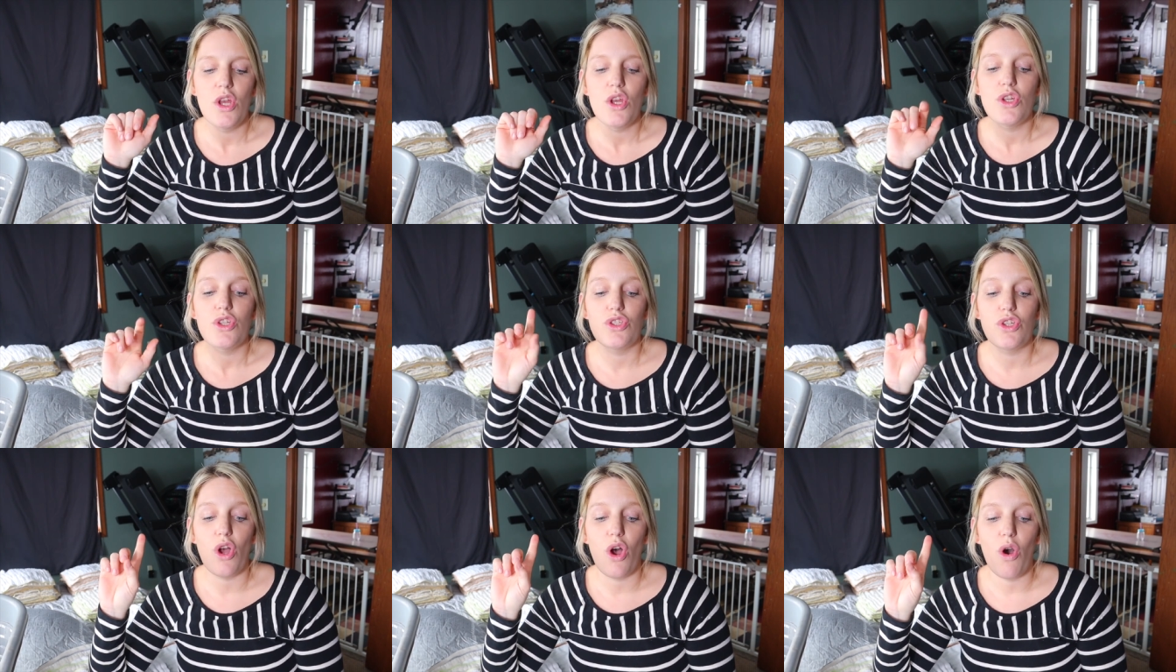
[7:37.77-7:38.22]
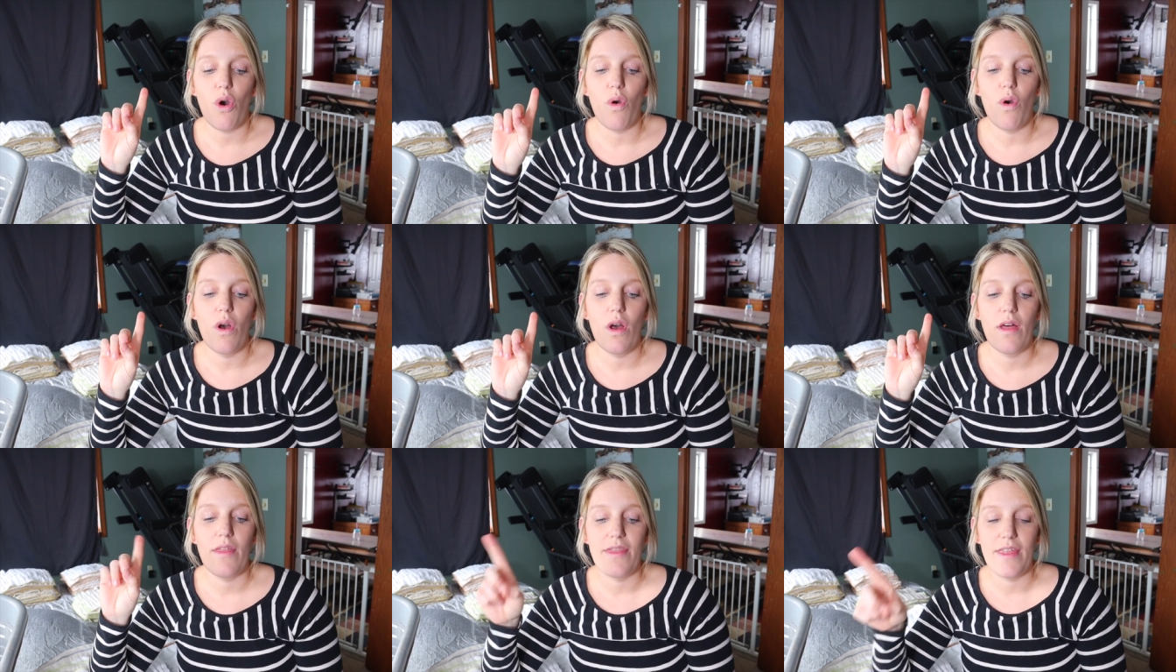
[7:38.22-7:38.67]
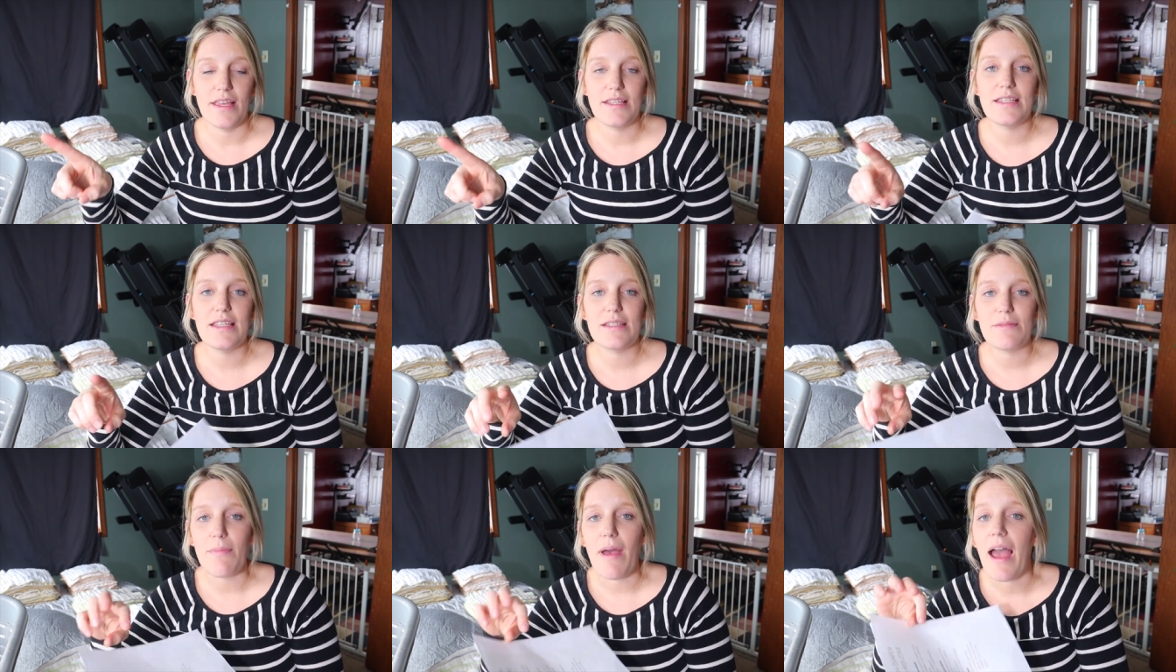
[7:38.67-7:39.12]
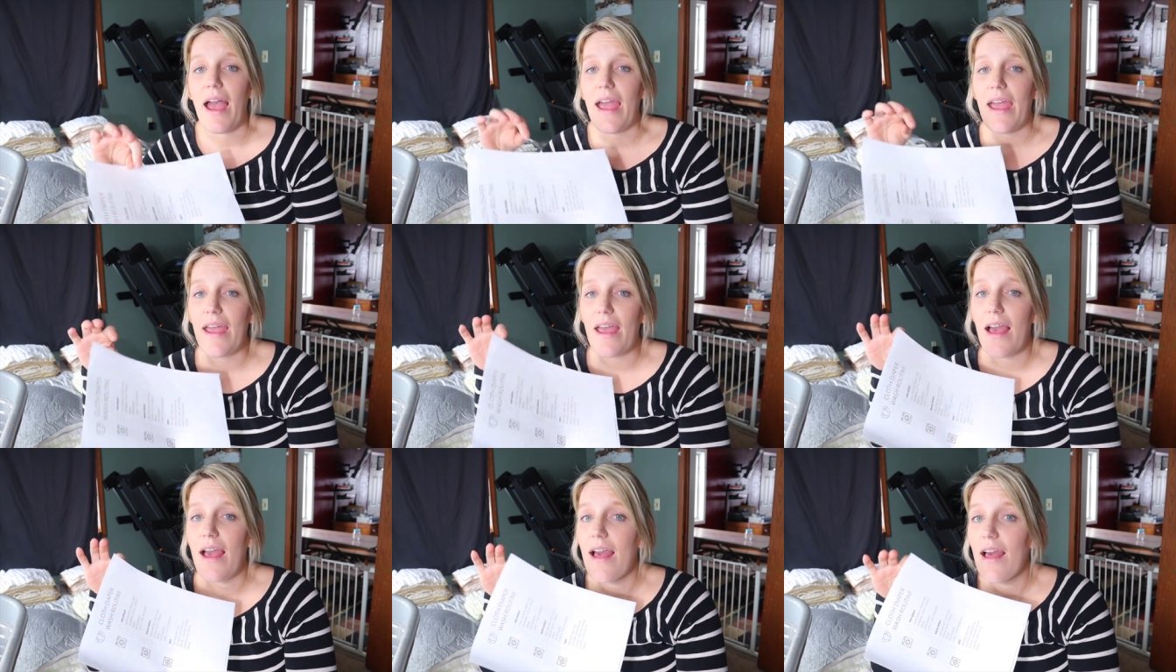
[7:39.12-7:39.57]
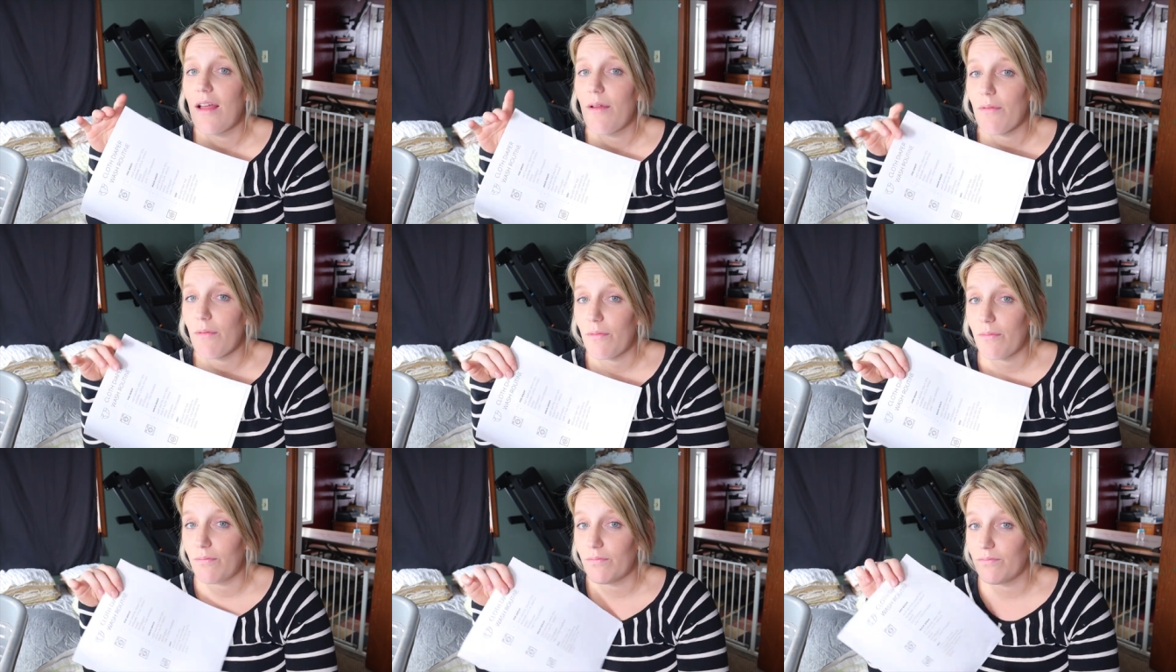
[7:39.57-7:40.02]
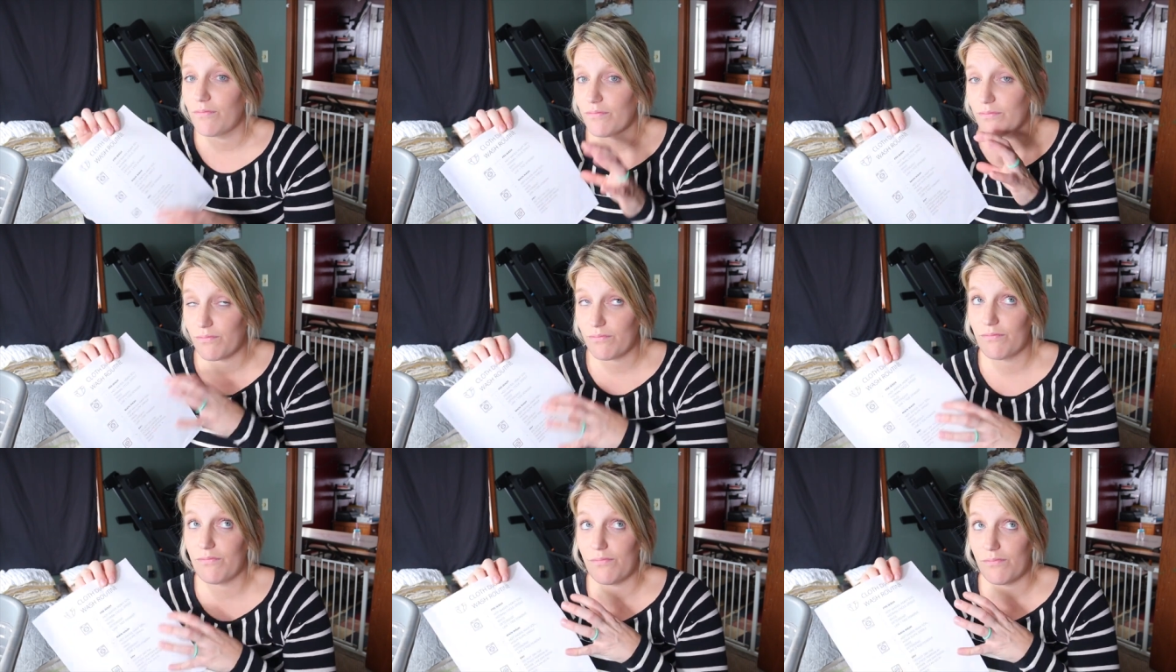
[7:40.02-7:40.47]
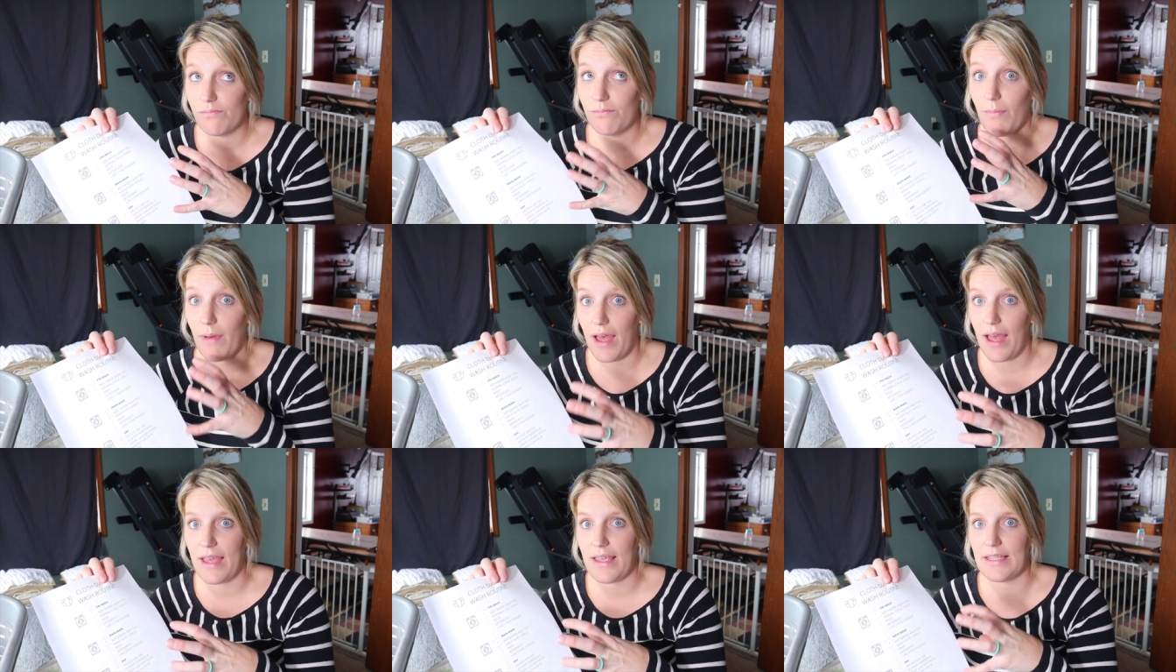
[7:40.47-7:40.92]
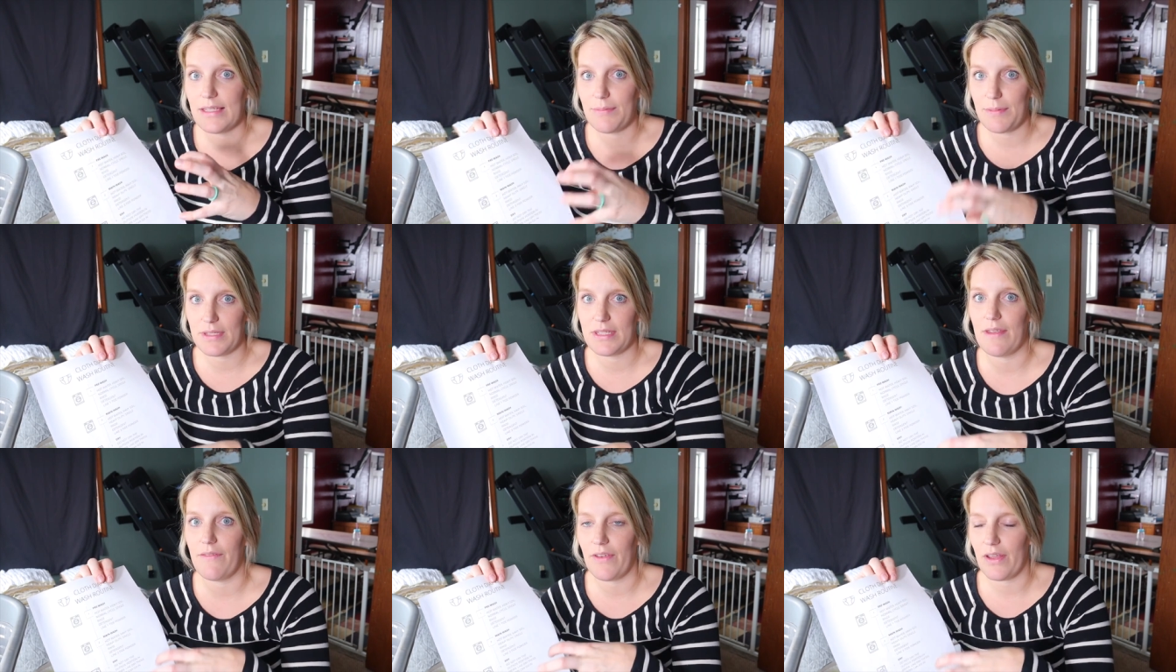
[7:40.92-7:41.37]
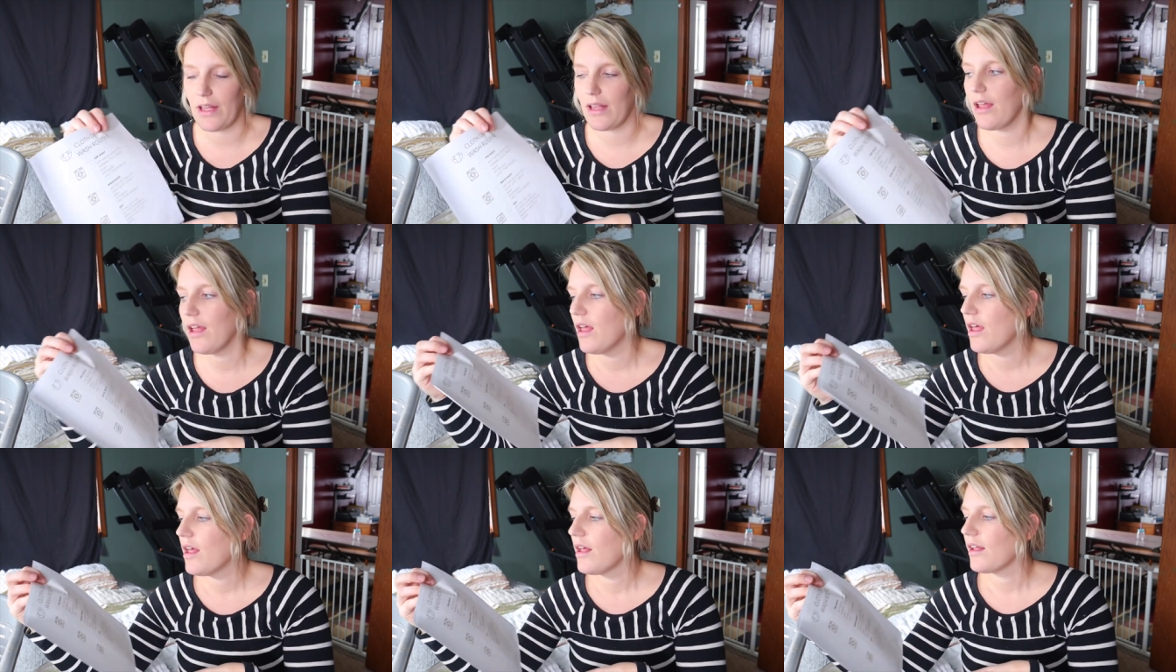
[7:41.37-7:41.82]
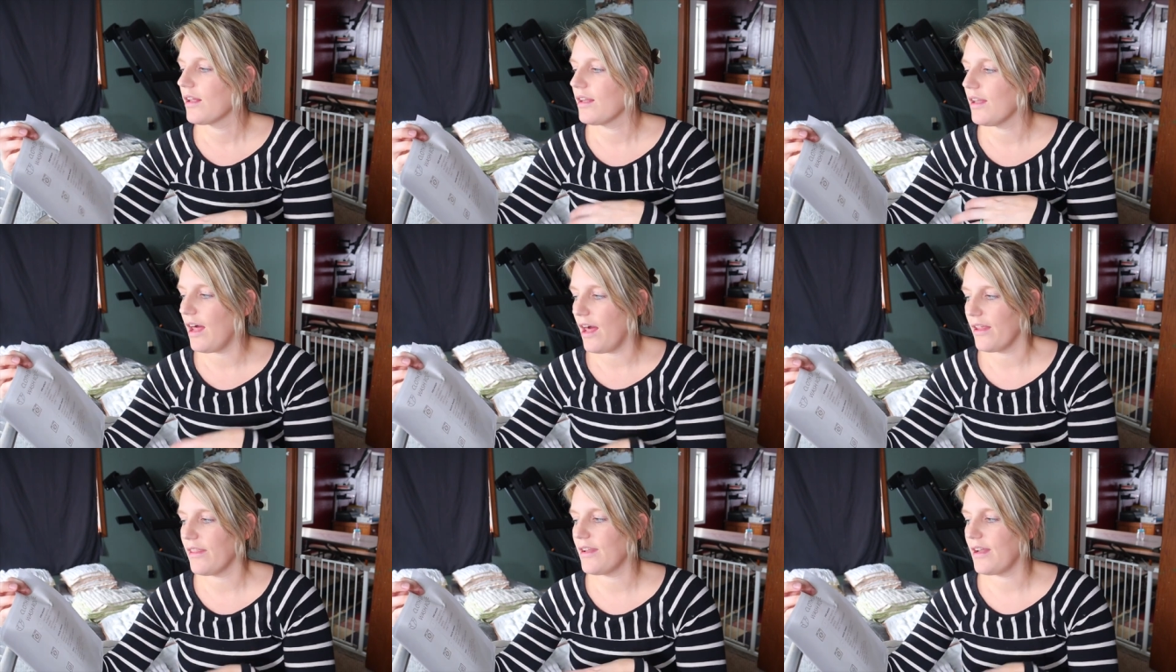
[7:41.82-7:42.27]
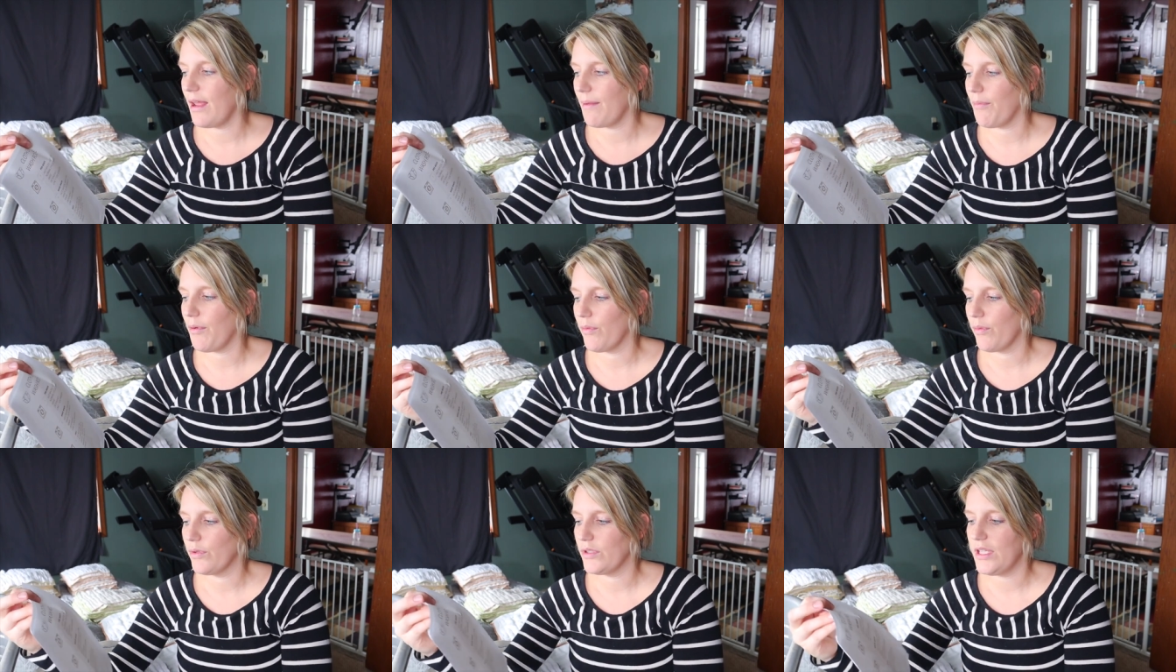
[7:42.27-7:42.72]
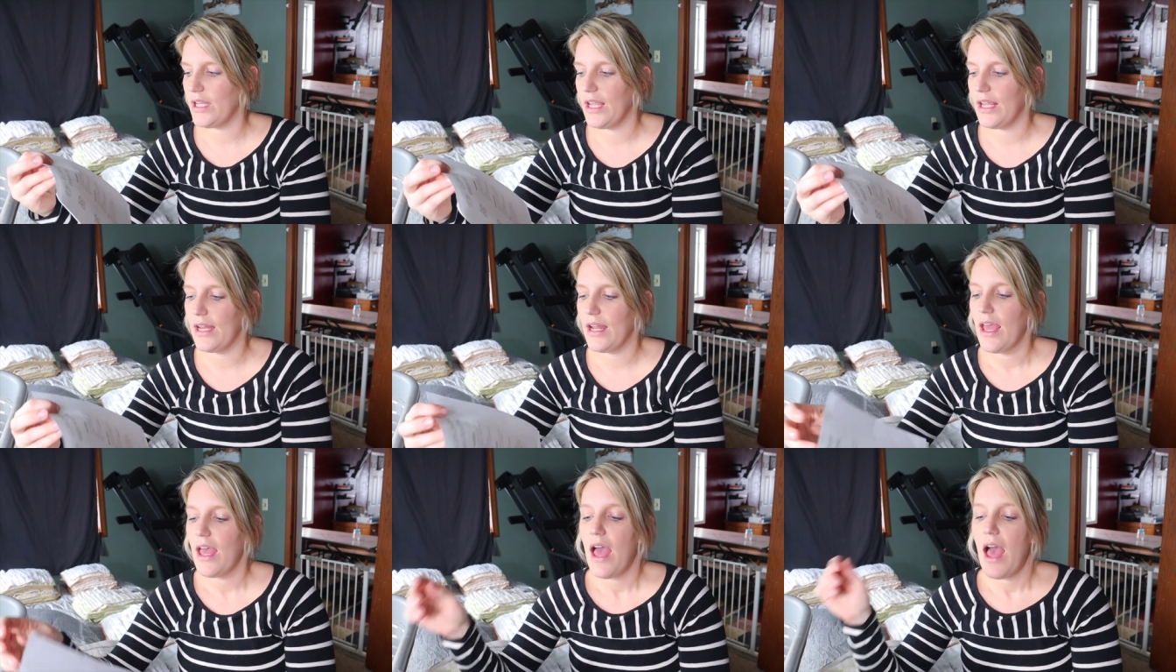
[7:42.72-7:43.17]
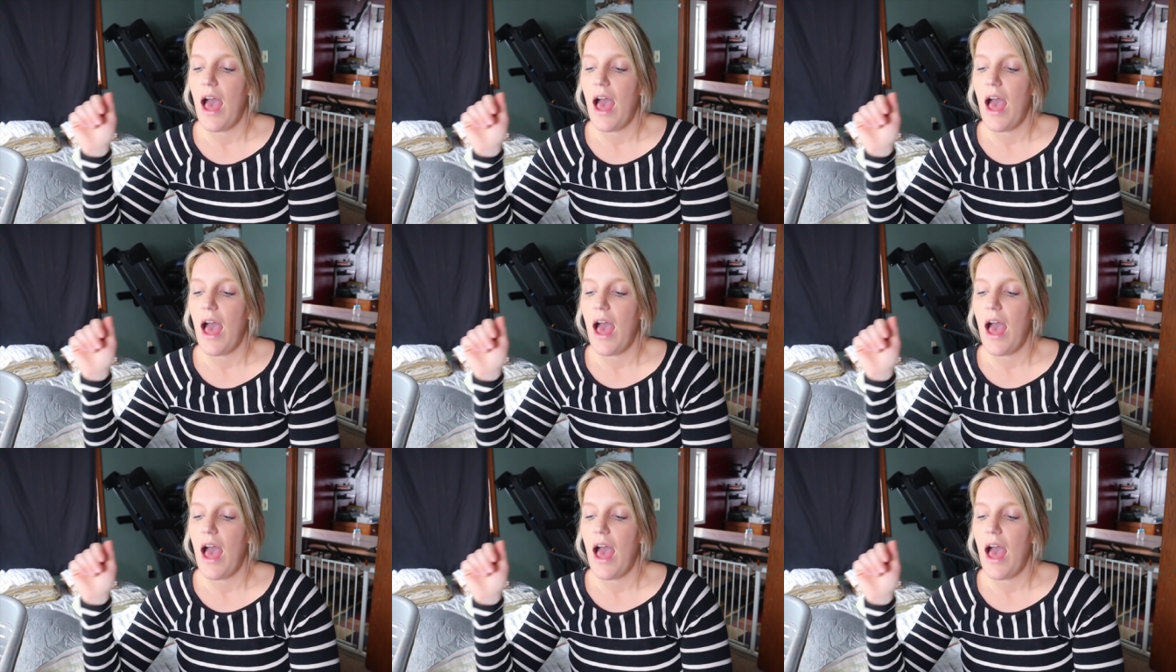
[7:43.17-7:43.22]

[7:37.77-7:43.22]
So this is my my specific cloth diaper routine.